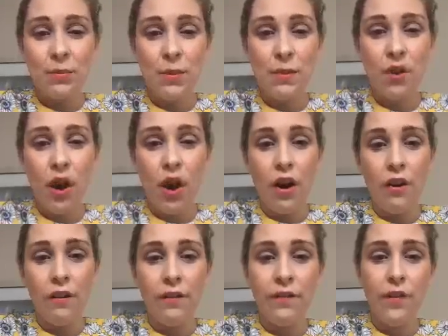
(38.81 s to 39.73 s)
We've
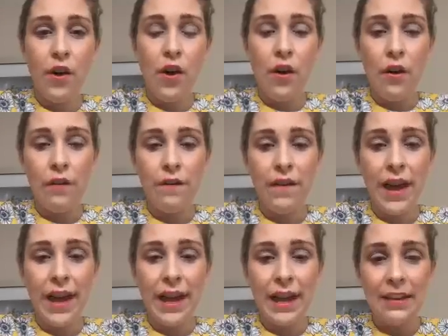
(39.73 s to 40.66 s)
got 4,
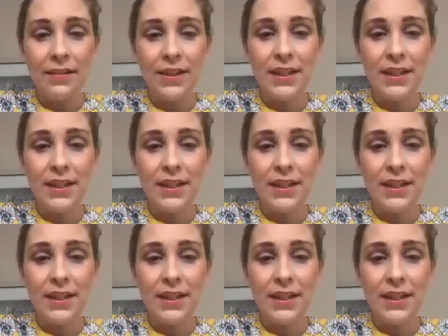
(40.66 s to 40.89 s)
5,